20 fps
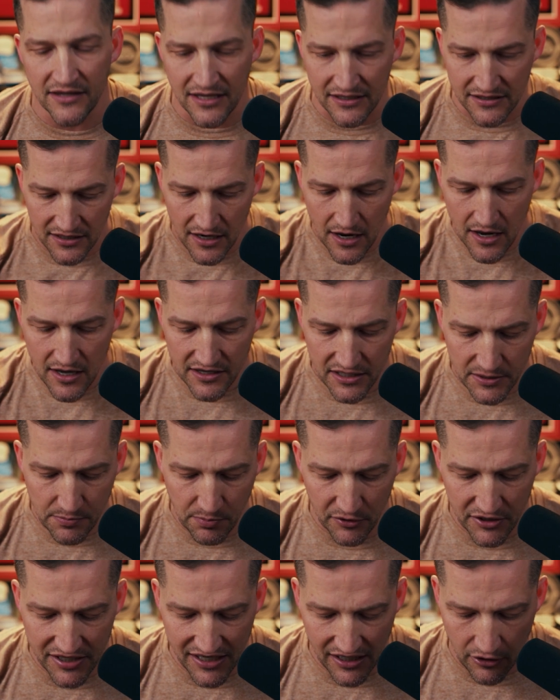This
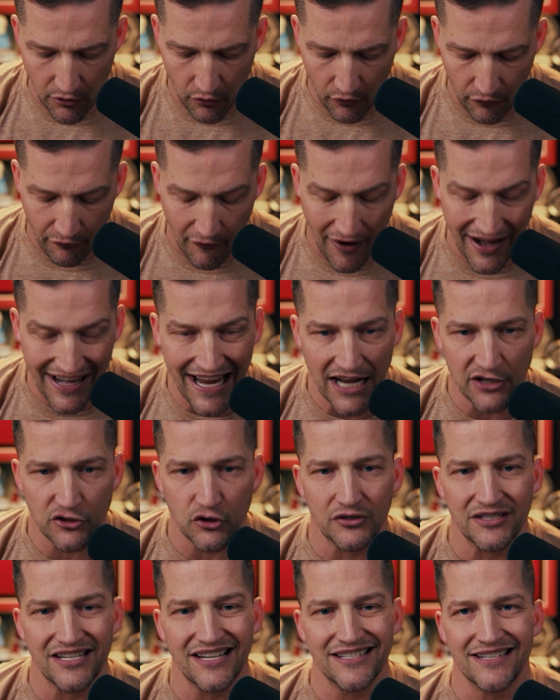particular
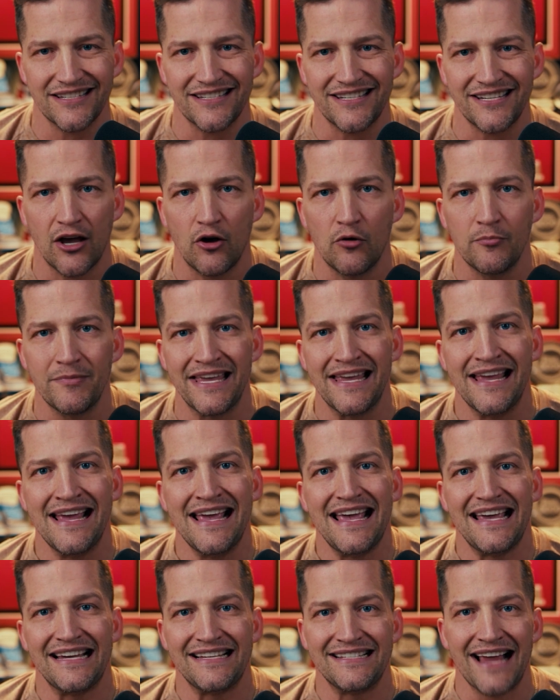financial doesn't tell me
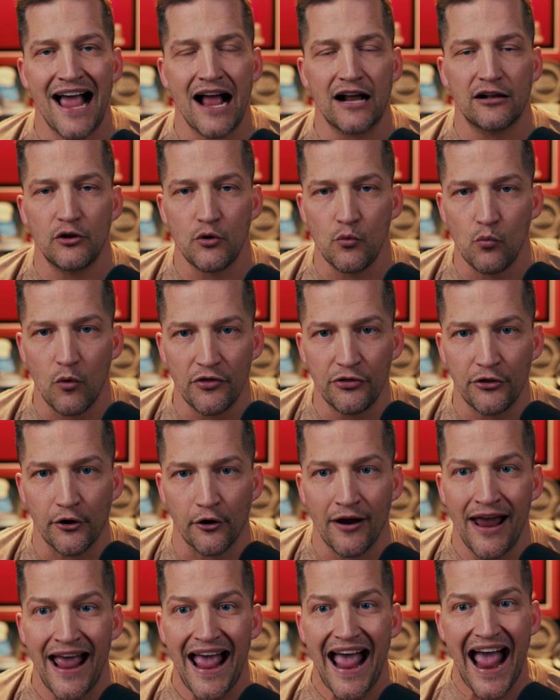exactly what
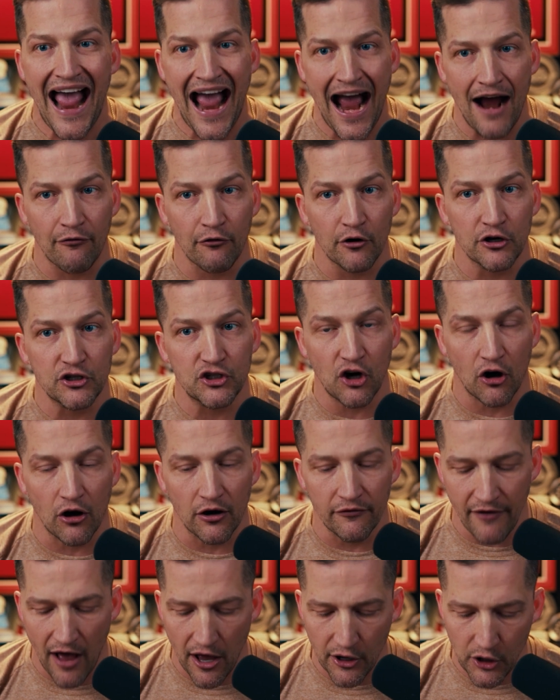their average
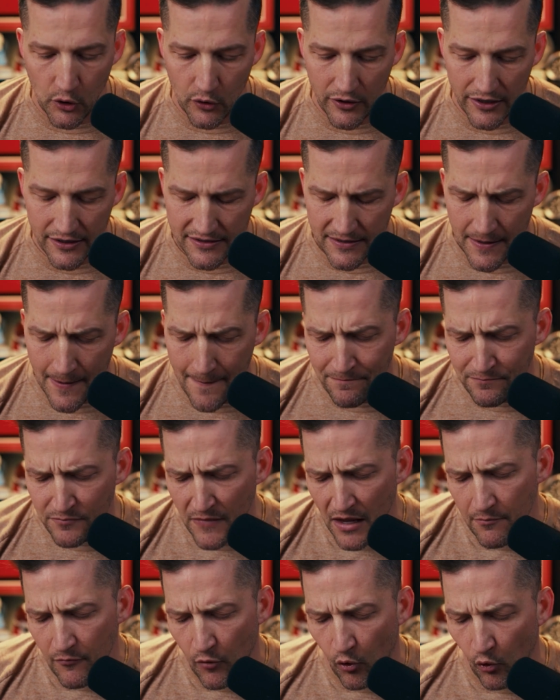cart value is
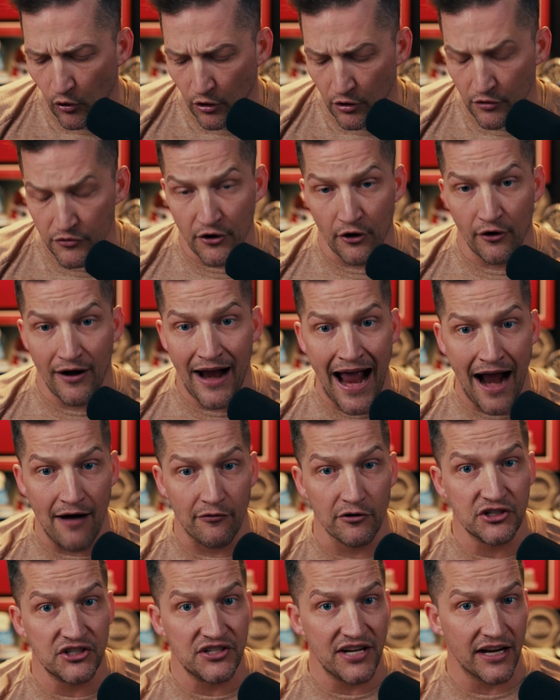or their average